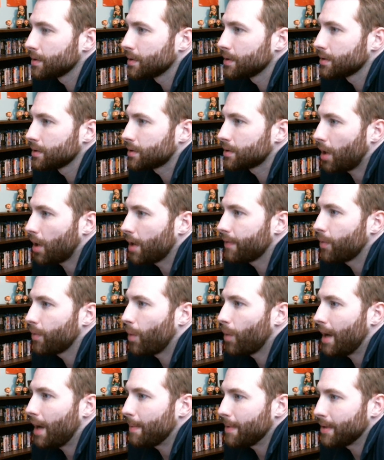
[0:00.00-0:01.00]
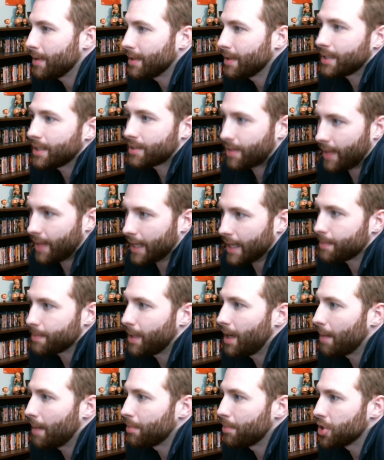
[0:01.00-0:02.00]
Sorry for what happened. Thanks,
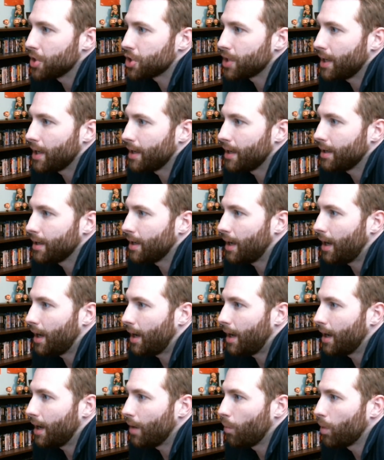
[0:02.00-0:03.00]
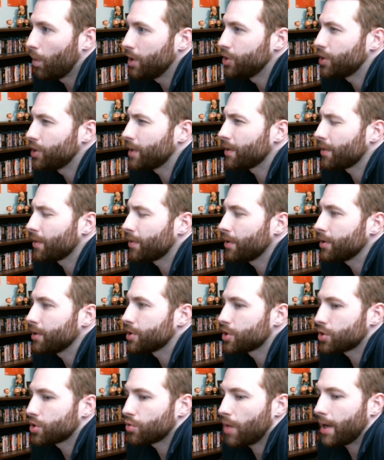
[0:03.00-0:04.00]
man. I appreciate it. What did you get the third
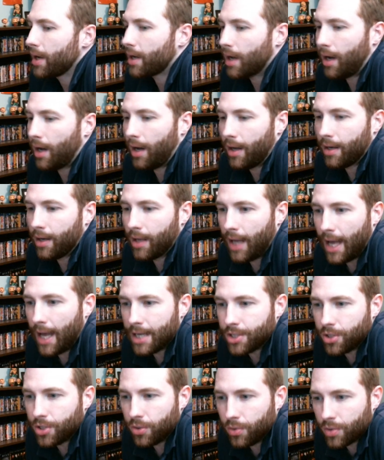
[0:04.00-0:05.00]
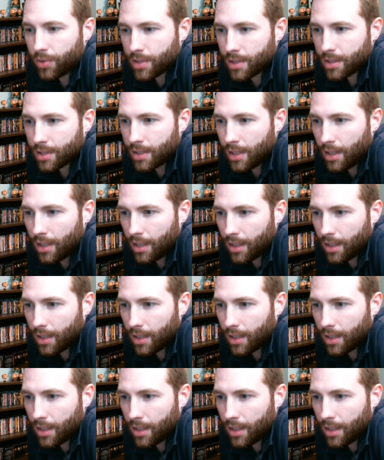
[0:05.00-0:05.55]
strike on? As you see